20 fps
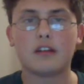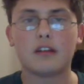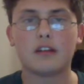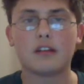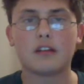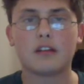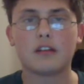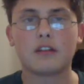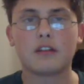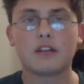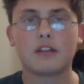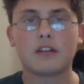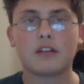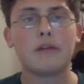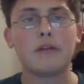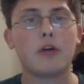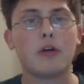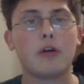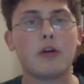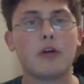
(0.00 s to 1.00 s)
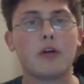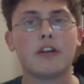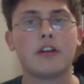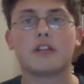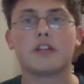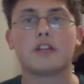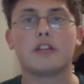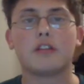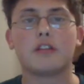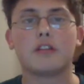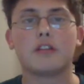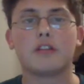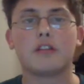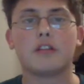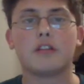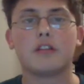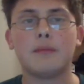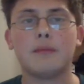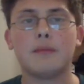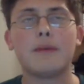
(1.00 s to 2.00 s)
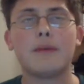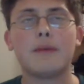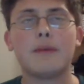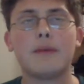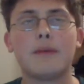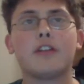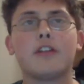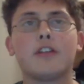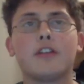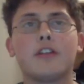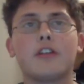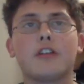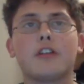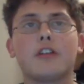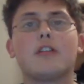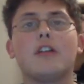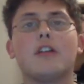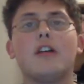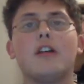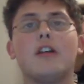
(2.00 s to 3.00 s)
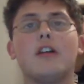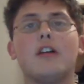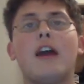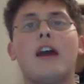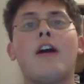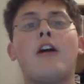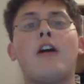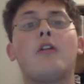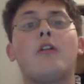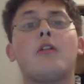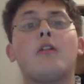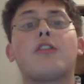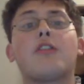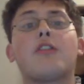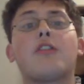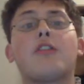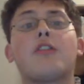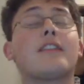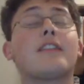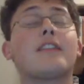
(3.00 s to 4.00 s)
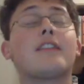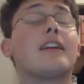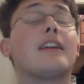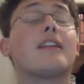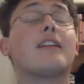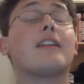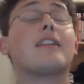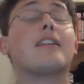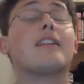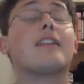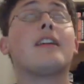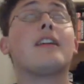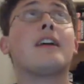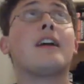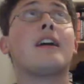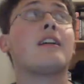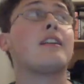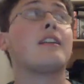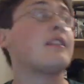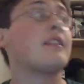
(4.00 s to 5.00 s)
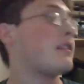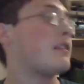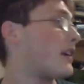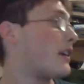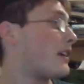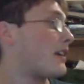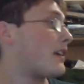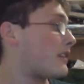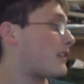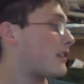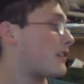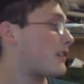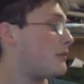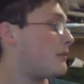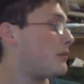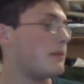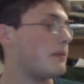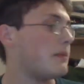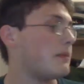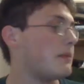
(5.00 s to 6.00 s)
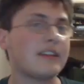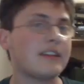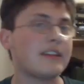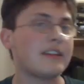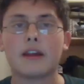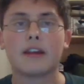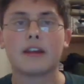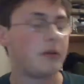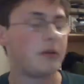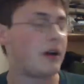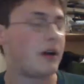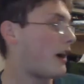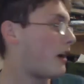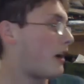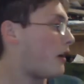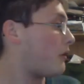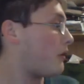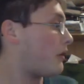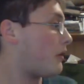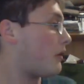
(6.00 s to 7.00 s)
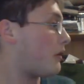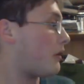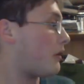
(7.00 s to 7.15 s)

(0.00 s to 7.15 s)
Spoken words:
you make me wonder. You make me wonder how things like this could be missed by you. How